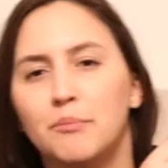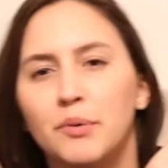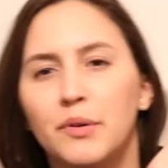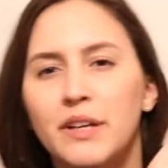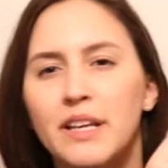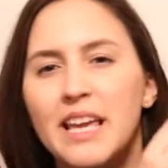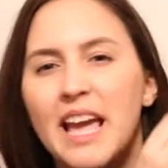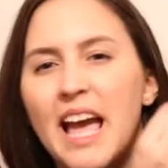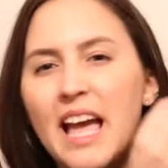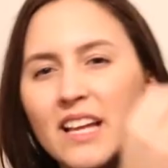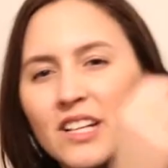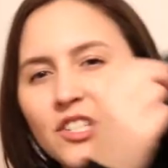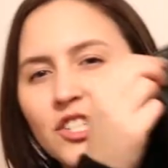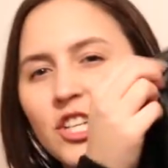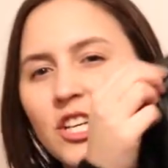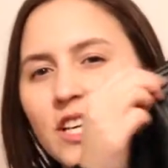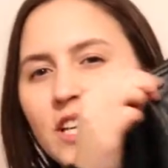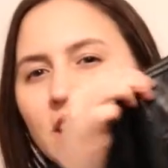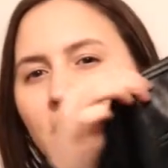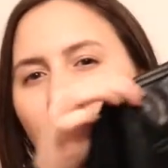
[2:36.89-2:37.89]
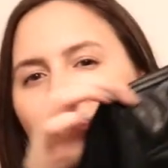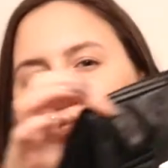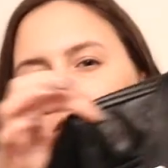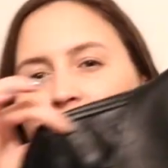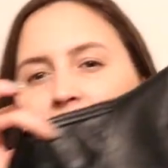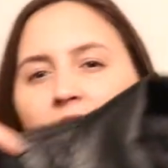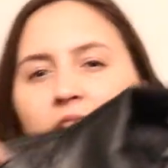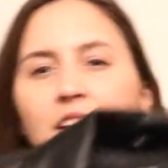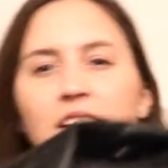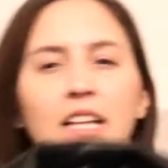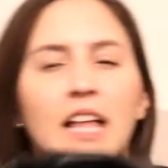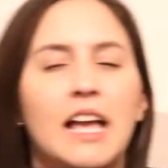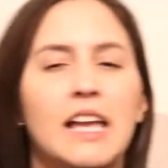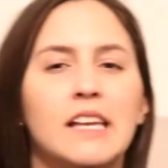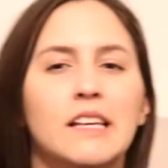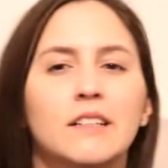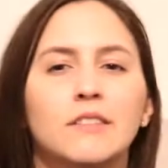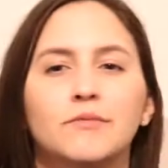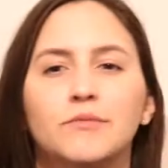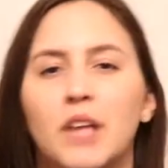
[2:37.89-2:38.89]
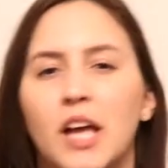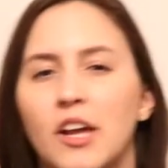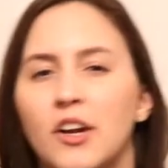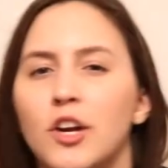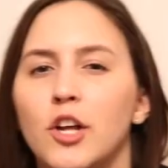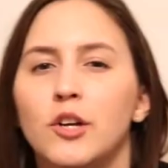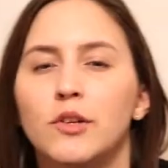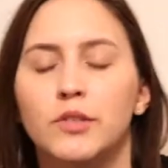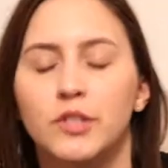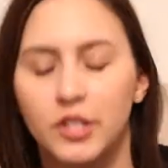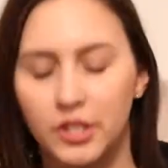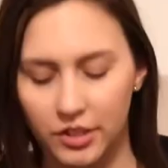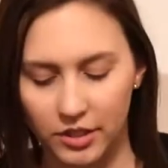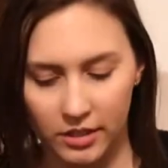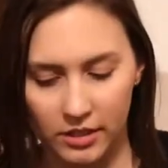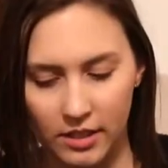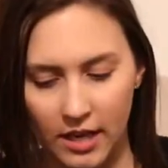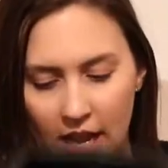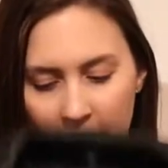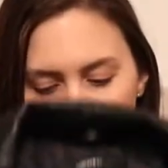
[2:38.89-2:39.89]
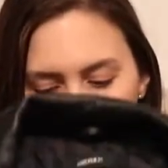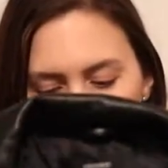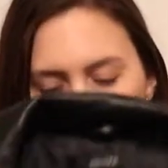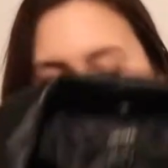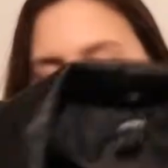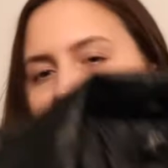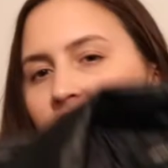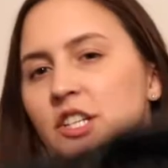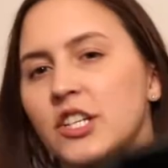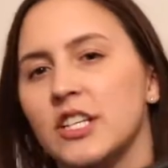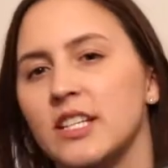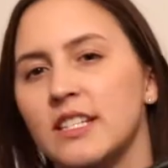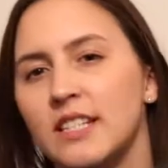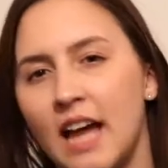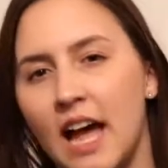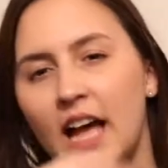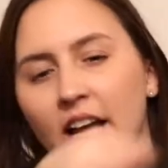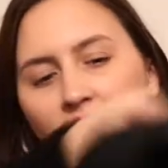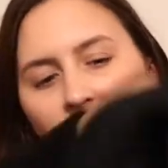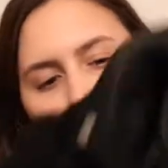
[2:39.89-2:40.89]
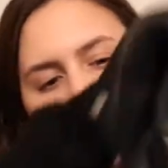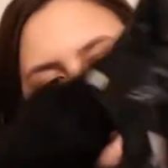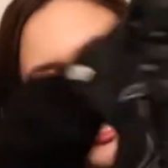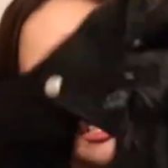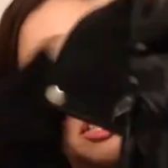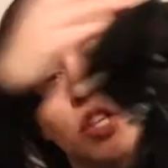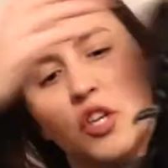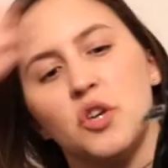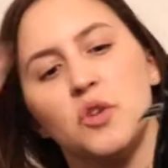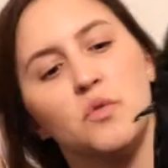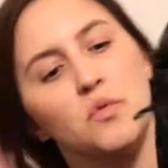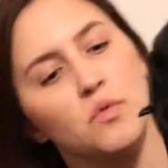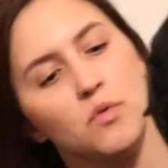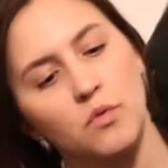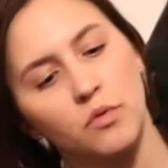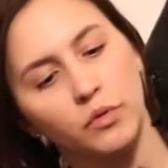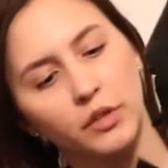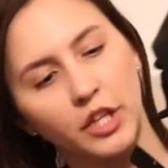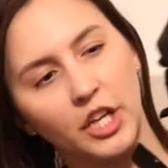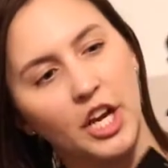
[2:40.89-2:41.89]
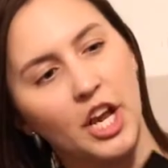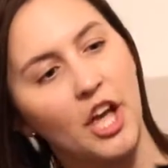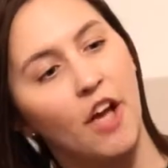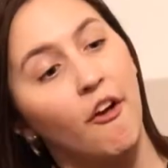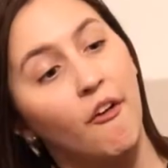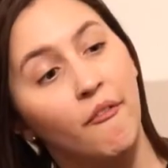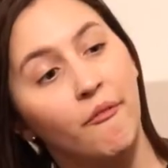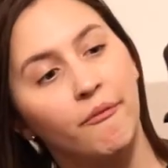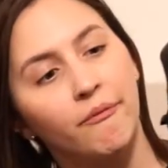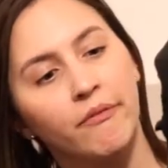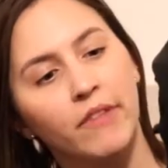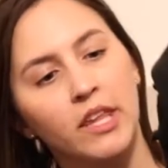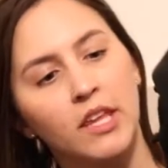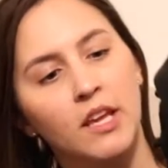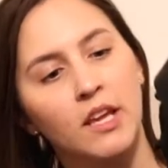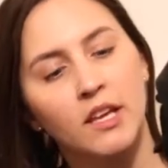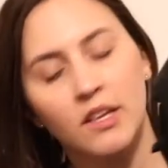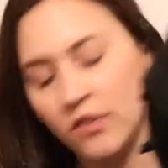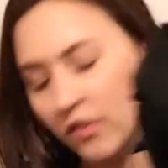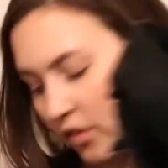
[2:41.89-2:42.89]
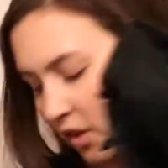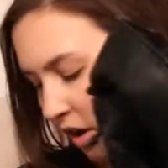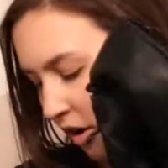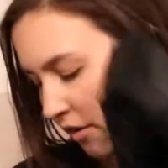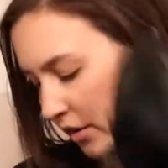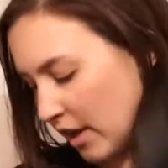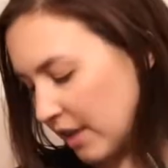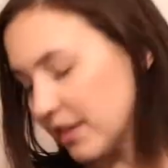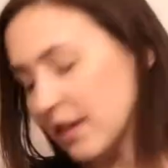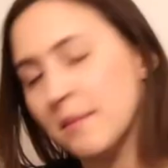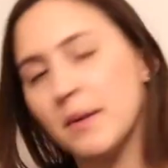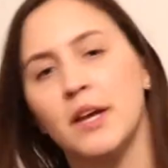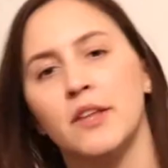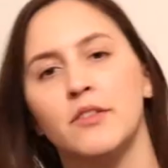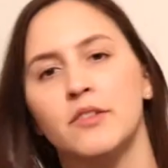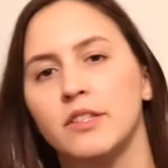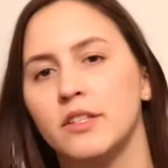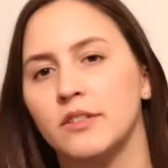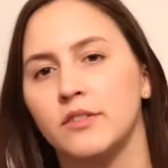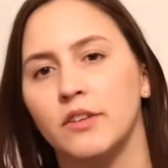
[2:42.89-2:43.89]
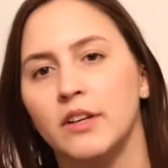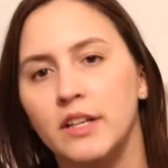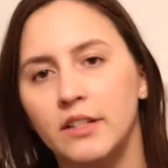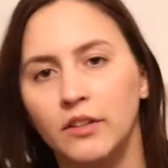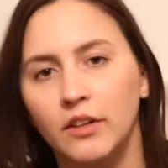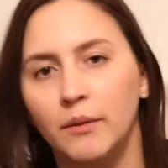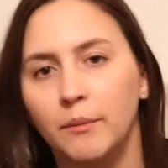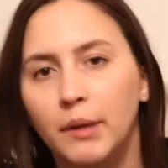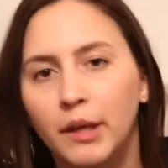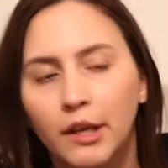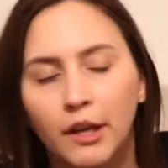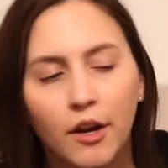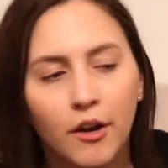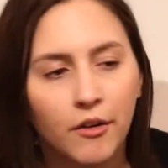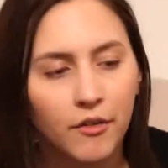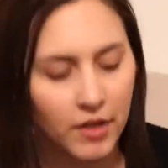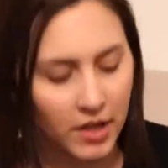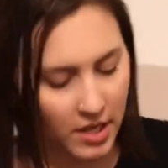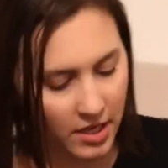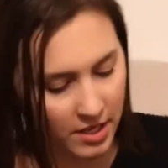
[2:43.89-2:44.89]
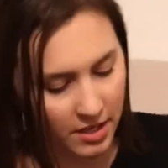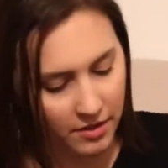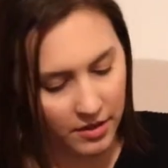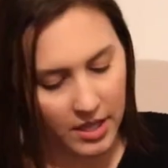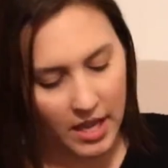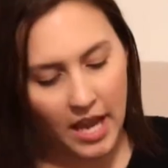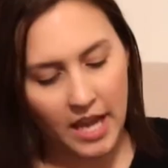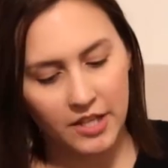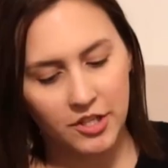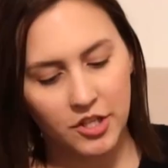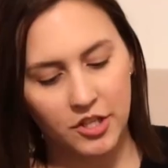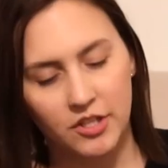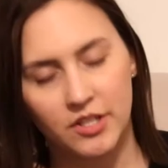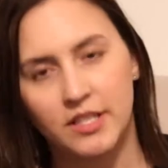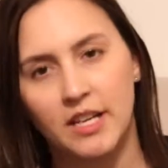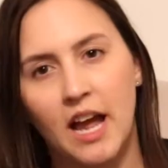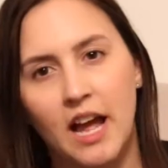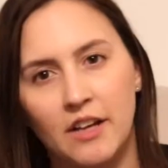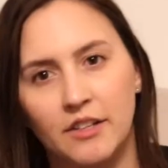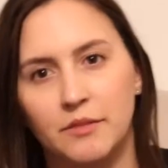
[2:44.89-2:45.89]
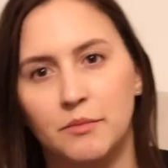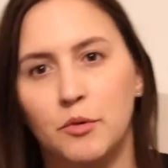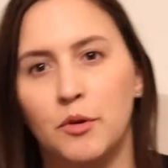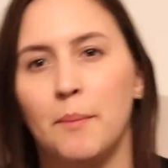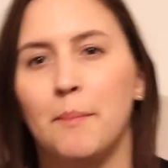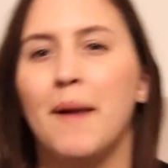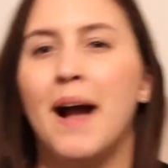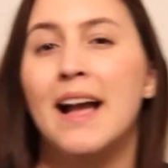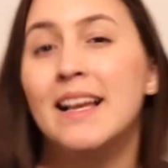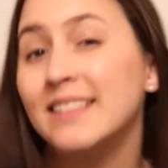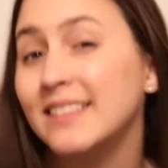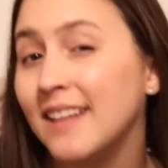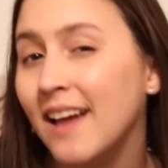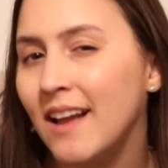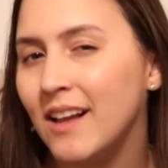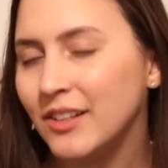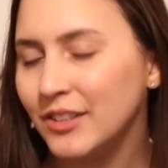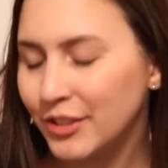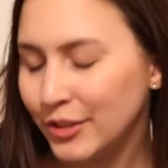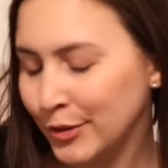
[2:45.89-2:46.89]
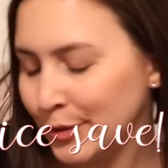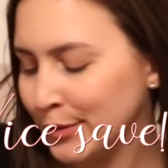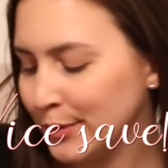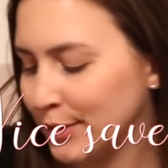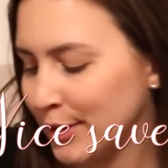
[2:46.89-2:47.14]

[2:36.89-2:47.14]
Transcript: pretty edgy and kind of like, I don't know, she just has an edgy style and she's cool, you know? So not that my other sister isn't, but you know, the edgier style is more my style too,